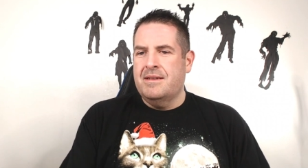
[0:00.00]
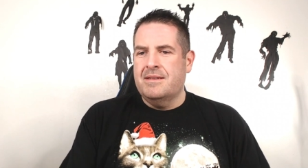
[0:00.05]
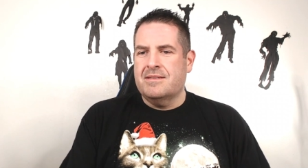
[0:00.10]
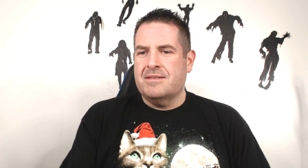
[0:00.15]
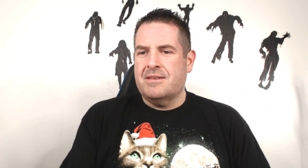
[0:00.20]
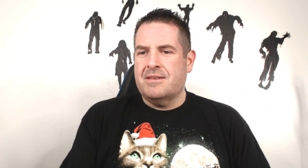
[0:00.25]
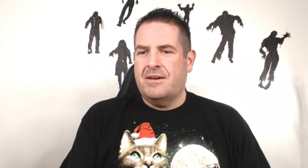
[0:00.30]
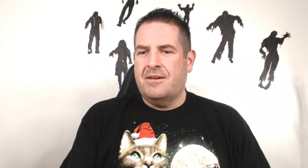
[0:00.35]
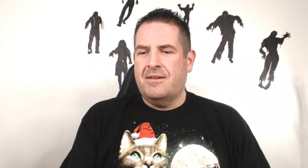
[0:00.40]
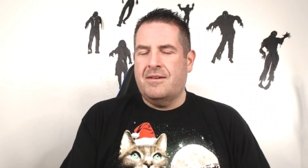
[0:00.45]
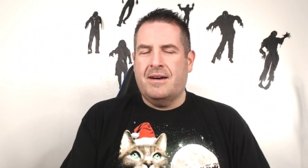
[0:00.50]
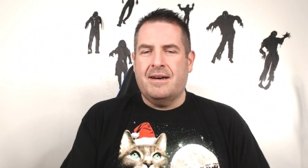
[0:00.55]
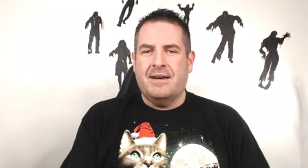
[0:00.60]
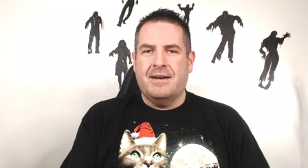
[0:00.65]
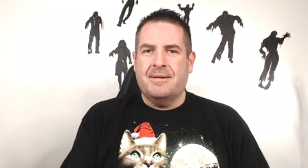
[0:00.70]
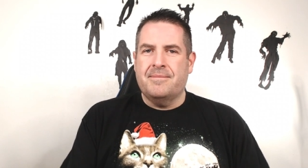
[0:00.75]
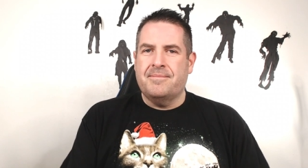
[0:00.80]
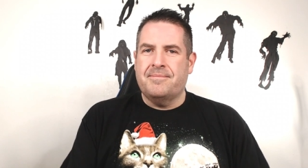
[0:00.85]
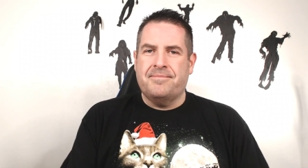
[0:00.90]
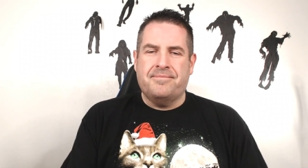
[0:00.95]
So
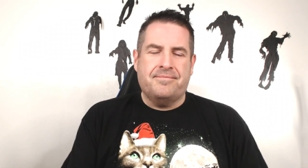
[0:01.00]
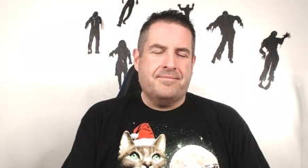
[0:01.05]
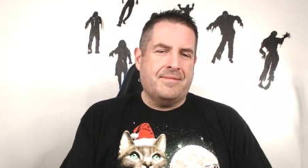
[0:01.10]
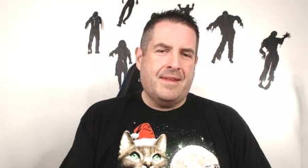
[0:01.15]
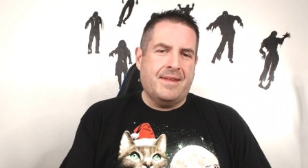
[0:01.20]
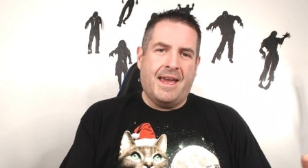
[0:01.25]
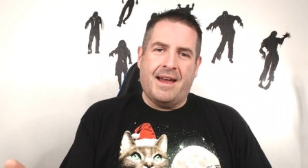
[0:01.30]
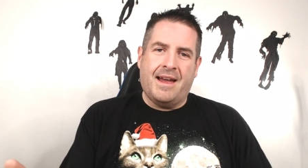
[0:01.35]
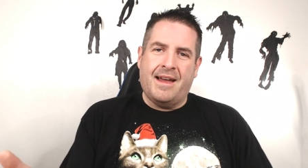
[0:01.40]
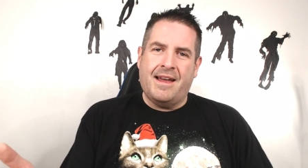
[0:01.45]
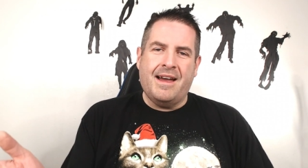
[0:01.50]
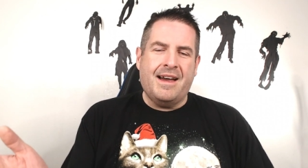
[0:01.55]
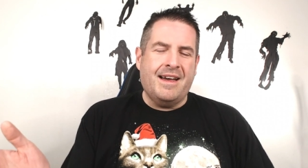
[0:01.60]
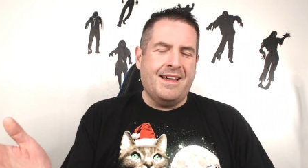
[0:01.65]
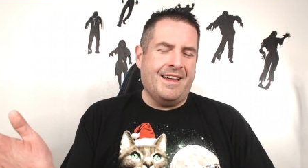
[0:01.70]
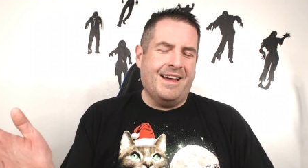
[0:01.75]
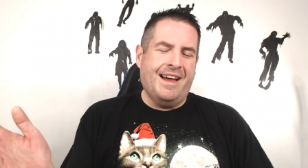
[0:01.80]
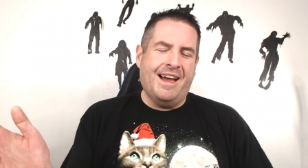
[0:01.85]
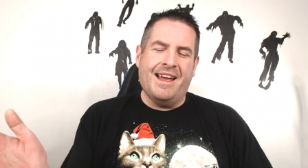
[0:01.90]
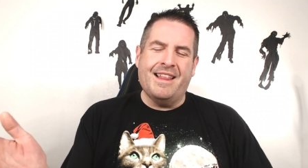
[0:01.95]
um, yeah,
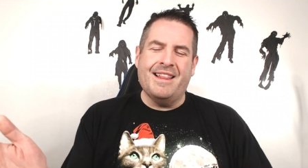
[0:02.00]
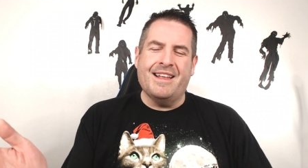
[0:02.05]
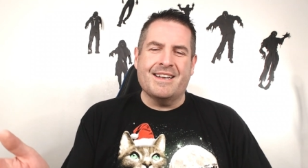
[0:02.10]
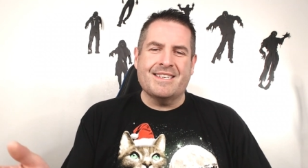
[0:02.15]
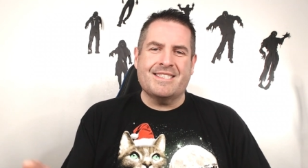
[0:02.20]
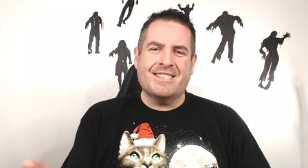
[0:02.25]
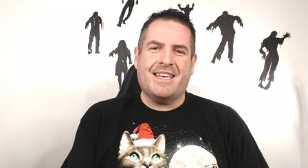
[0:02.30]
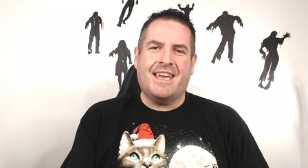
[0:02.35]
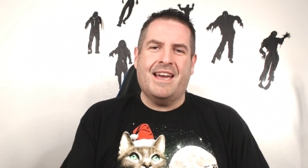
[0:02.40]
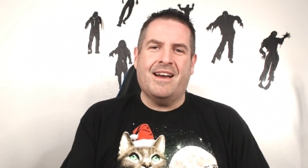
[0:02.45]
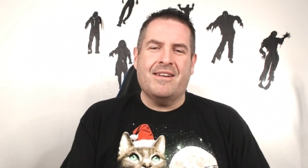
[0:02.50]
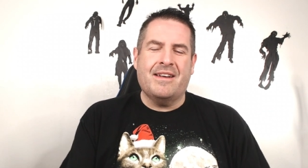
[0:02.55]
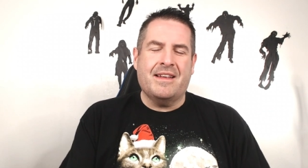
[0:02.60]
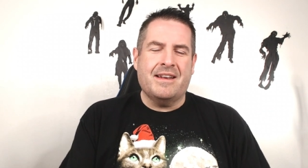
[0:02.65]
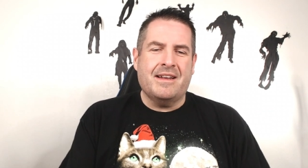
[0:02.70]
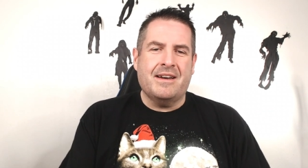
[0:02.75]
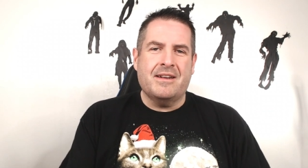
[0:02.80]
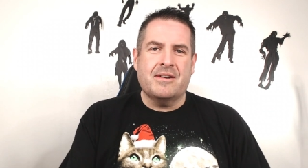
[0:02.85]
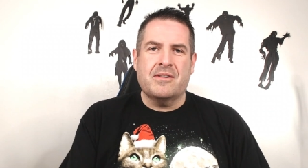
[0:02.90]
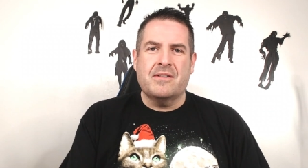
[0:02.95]
I lost count at
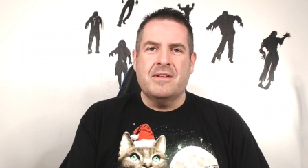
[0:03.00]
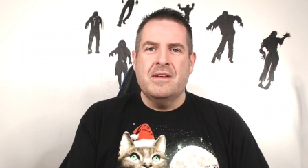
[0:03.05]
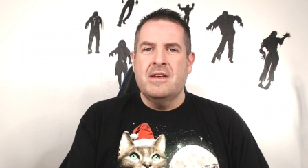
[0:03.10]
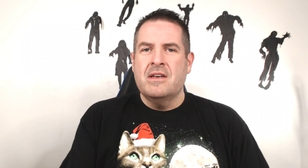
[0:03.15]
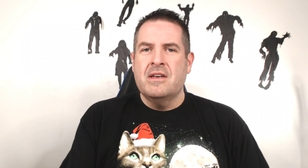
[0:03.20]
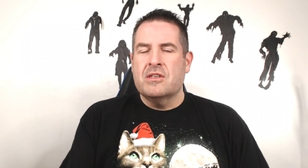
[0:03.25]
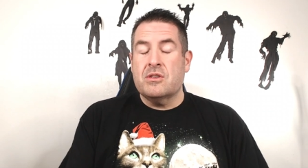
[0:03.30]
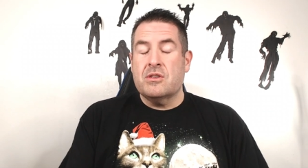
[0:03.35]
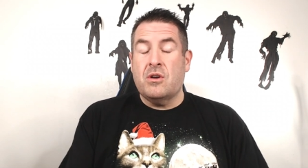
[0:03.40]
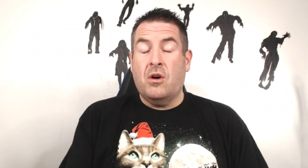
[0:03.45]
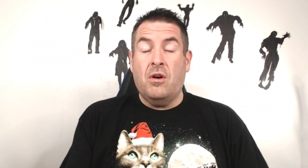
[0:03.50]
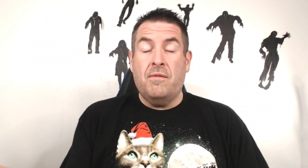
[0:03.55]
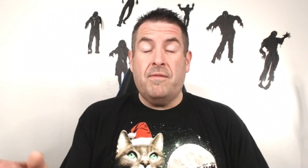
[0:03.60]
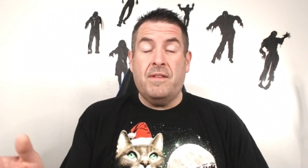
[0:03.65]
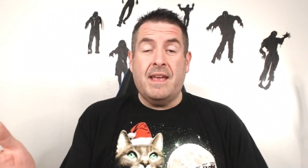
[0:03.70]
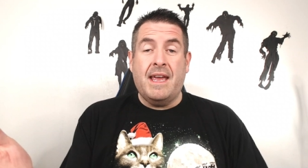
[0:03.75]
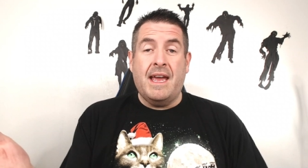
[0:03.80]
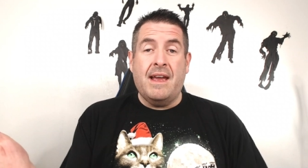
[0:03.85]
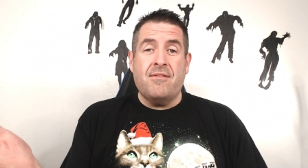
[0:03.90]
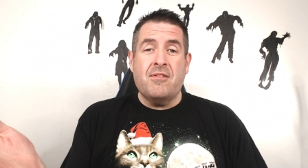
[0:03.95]
one hundred. So
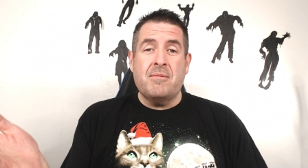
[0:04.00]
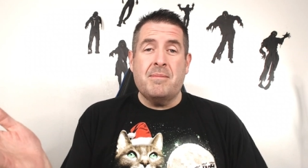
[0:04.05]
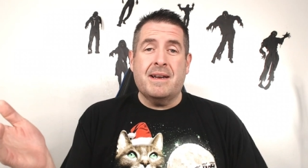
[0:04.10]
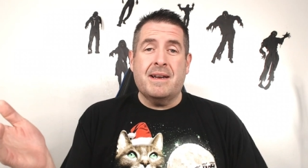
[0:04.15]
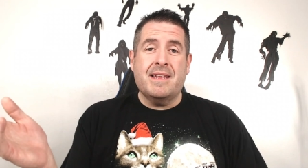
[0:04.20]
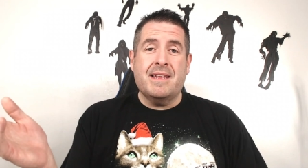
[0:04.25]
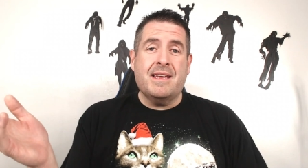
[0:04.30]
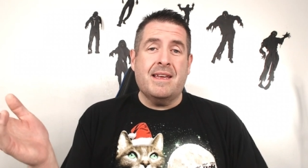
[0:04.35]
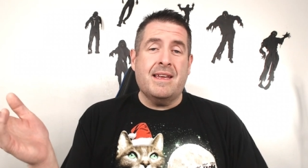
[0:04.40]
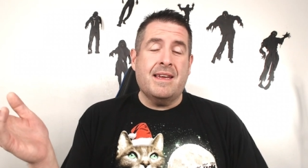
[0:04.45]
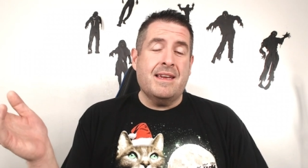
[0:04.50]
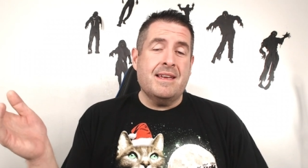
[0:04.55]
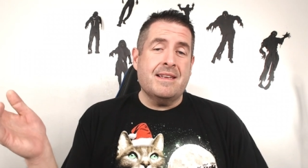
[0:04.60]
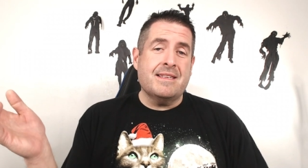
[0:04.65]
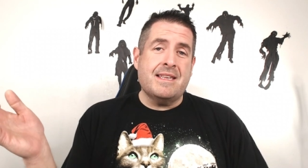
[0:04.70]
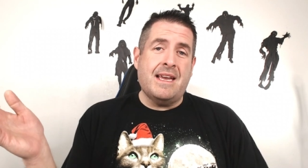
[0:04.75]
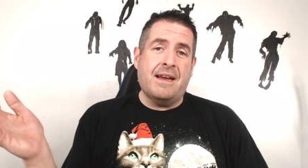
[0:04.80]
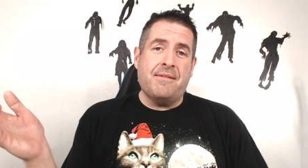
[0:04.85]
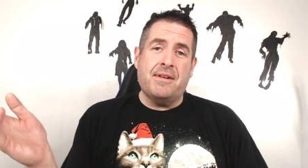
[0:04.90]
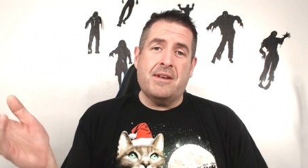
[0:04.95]
hopefully everybody
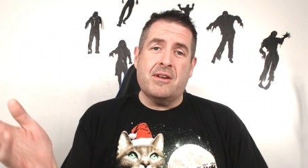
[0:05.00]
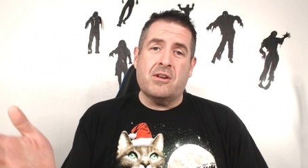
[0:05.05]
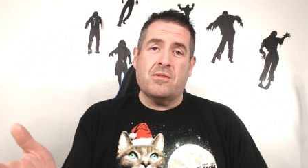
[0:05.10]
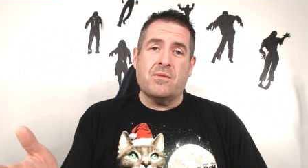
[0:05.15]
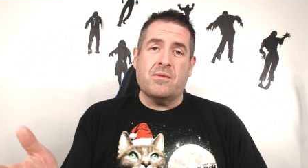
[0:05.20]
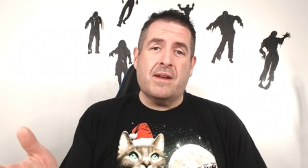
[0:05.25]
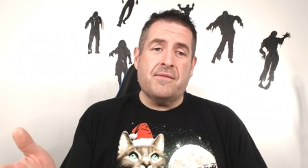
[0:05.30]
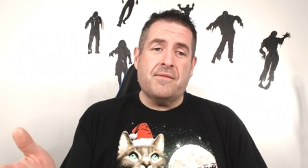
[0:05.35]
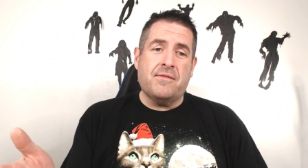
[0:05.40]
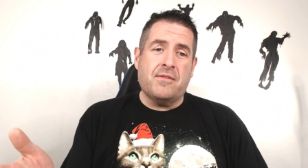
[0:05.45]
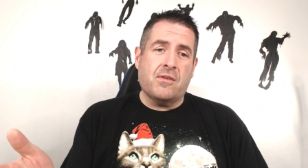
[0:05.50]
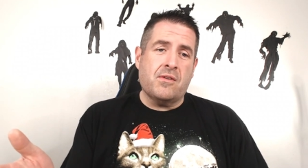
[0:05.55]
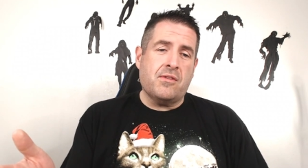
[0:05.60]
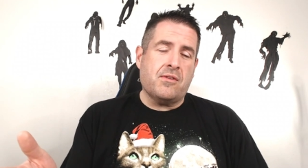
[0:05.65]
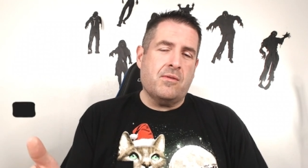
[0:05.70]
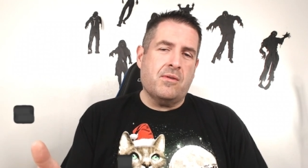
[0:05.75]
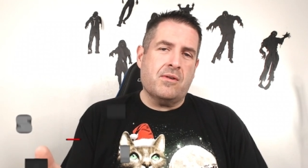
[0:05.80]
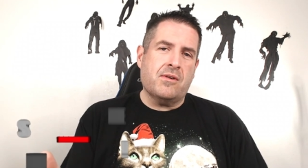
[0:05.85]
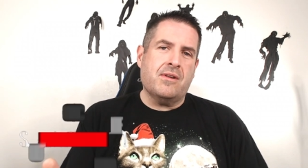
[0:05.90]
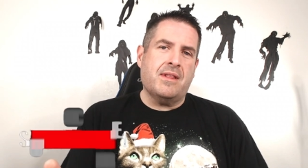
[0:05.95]
is having a great fourth
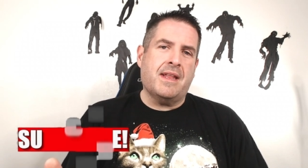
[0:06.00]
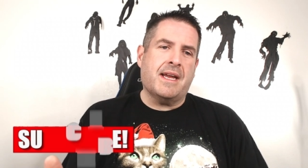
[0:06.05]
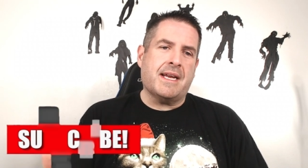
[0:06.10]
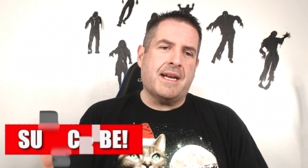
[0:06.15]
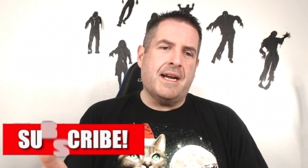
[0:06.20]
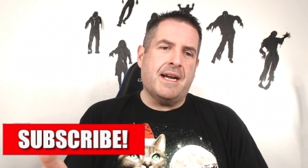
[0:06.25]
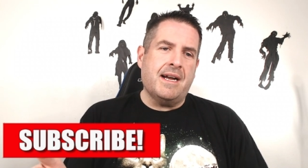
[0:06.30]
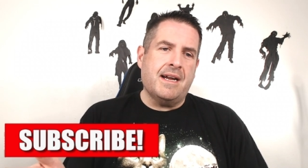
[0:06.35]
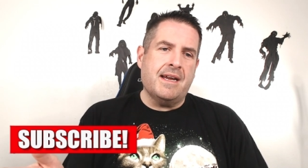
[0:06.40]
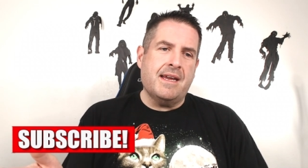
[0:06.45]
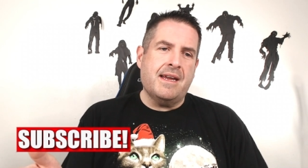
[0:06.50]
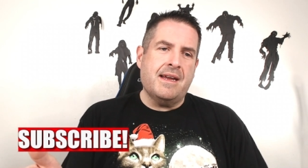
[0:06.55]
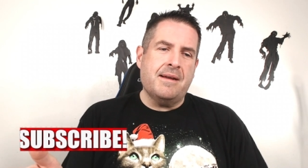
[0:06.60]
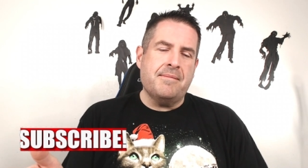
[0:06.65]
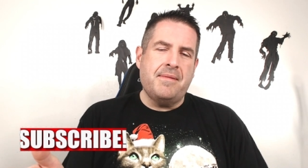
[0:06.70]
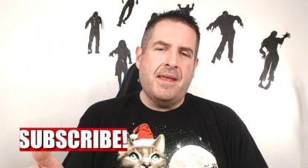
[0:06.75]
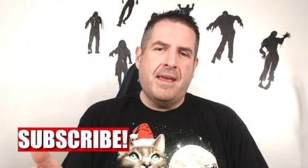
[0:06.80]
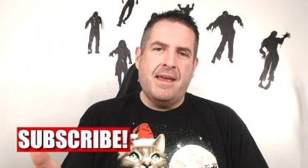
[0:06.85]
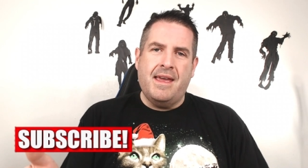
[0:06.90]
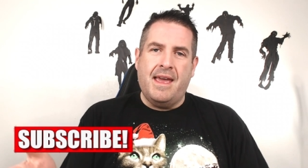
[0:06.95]
quarter like I am.
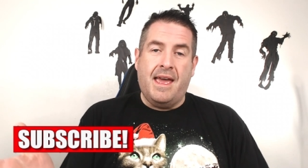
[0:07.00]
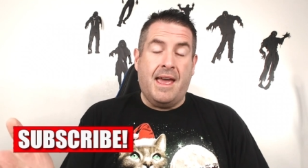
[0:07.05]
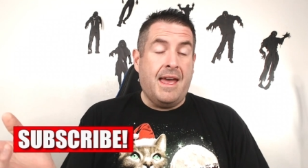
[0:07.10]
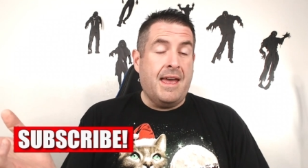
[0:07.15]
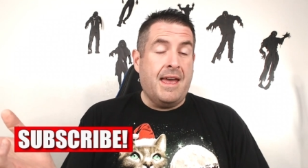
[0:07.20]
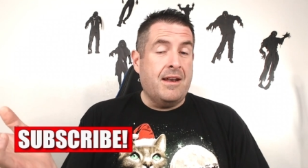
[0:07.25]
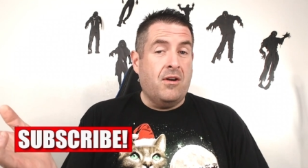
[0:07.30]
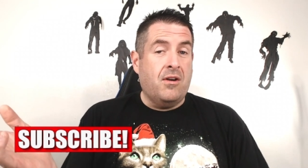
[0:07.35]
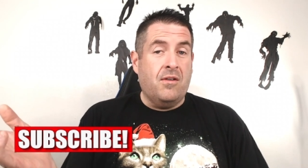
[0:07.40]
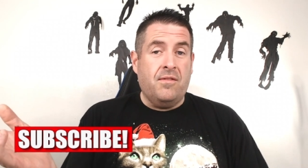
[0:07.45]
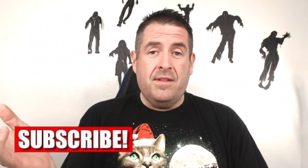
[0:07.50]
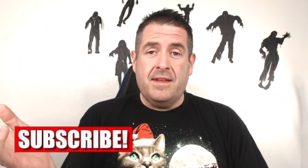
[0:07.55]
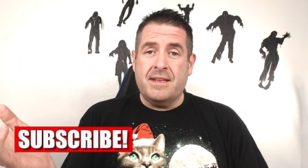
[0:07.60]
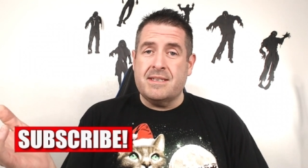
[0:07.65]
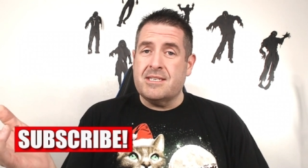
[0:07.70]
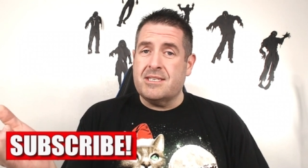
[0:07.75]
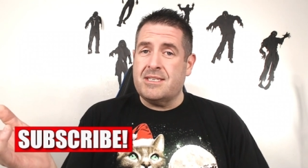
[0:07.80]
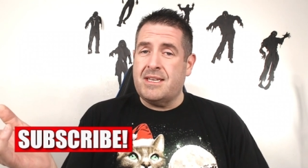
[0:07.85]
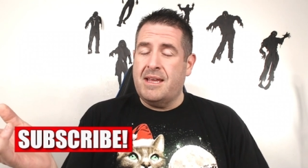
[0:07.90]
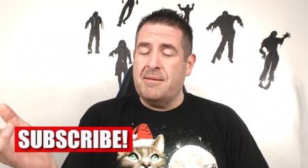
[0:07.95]
And hopefully it
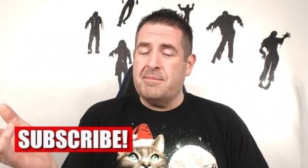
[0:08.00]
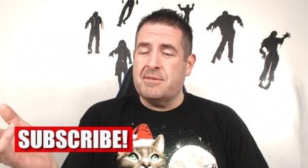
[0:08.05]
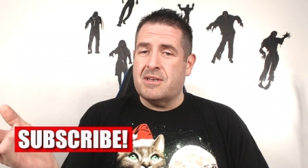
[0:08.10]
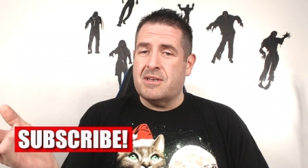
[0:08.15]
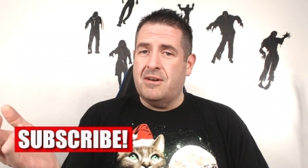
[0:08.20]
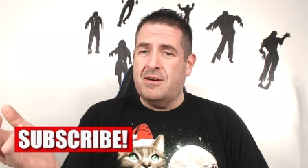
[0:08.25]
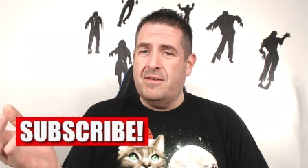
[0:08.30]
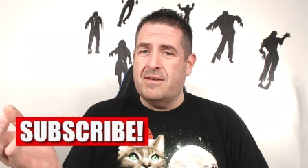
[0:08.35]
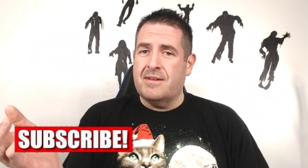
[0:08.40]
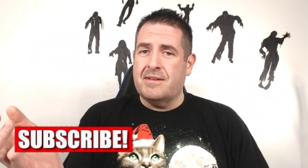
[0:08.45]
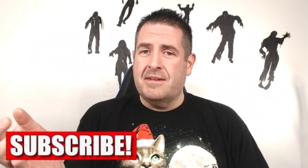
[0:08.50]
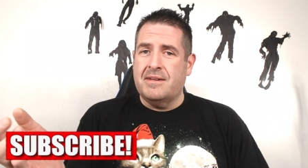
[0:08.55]
just keeps going.